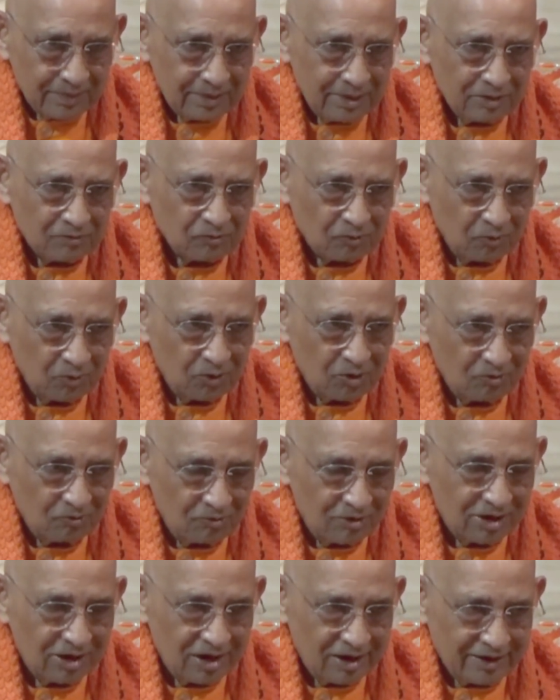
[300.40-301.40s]
This whole
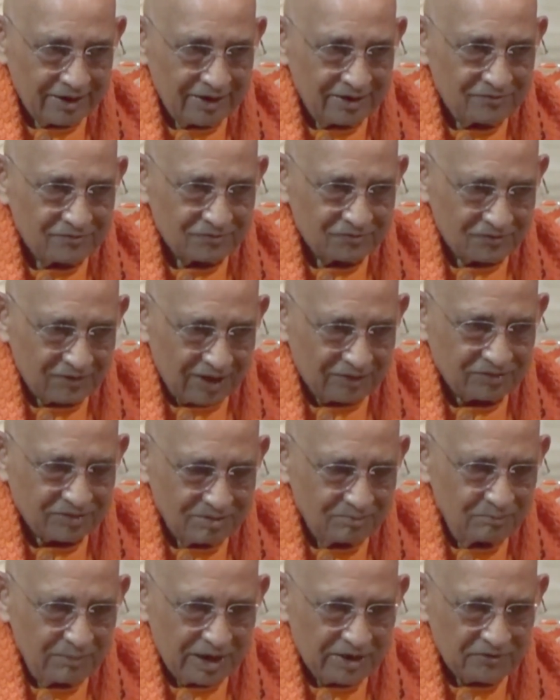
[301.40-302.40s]
world is
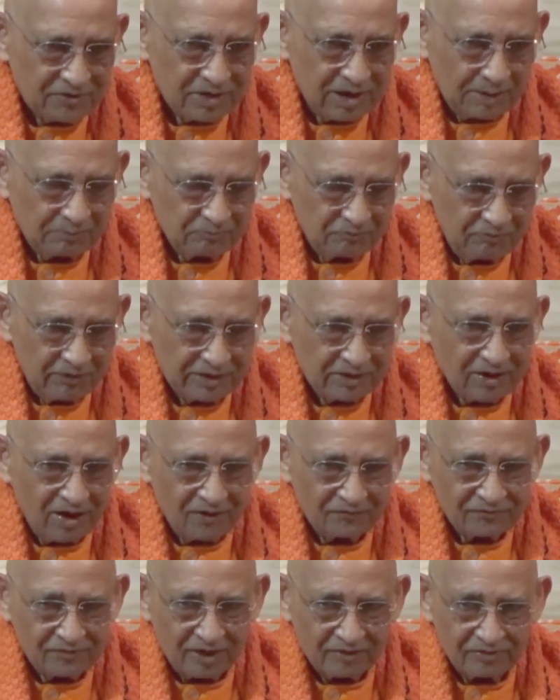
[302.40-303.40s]
Sat mixed up with
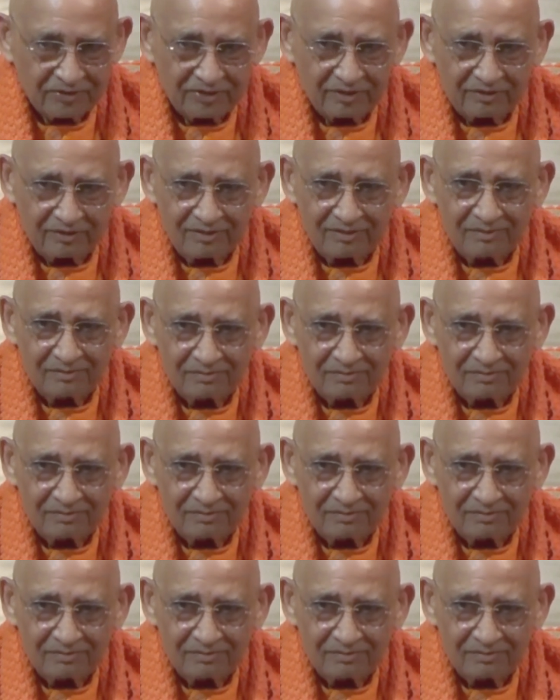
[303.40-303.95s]
Asat.